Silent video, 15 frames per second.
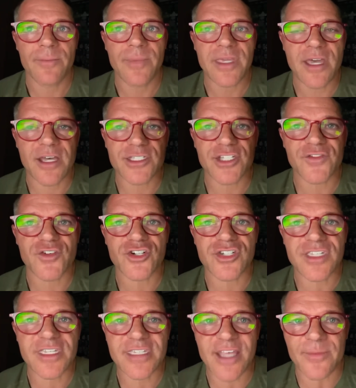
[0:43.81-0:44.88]
because of her
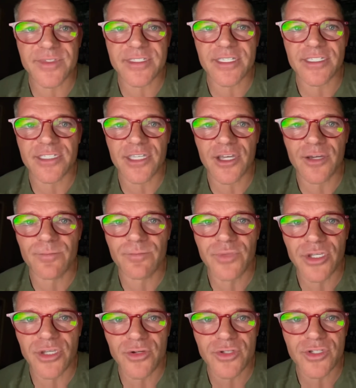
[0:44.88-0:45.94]
substance
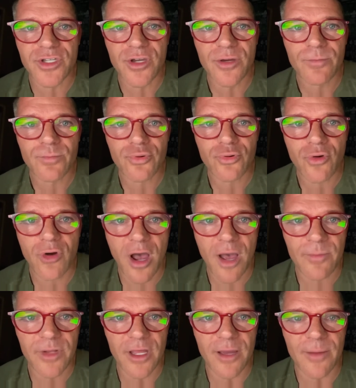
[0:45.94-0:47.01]
abuse
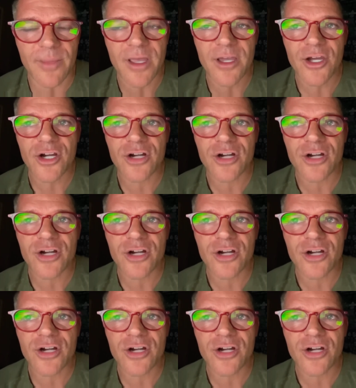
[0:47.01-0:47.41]
problem.